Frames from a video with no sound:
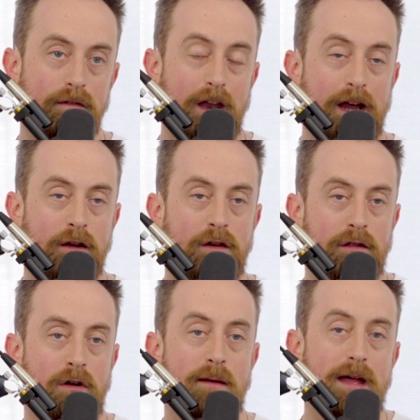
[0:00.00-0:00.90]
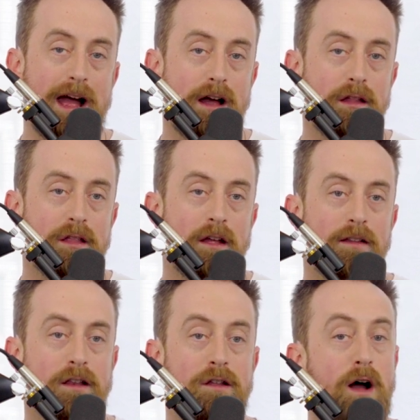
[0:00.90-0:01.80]
that I could describe it as
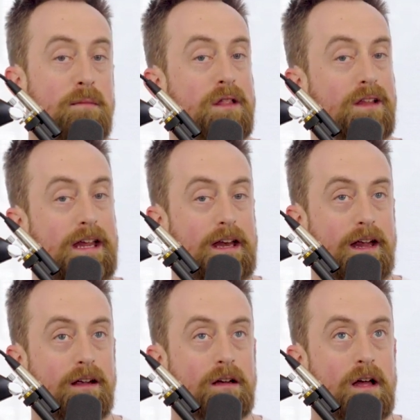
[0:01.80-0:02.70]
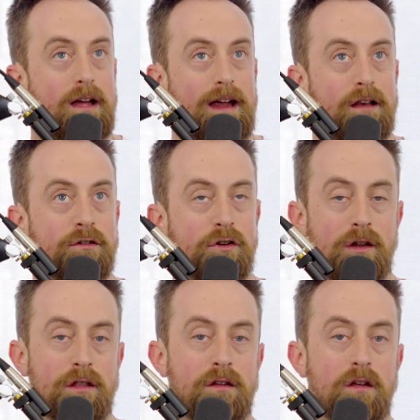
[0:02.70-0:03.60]
that's not misleading? It's
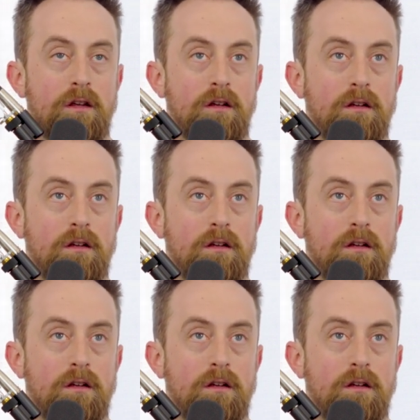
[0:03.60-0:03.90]
just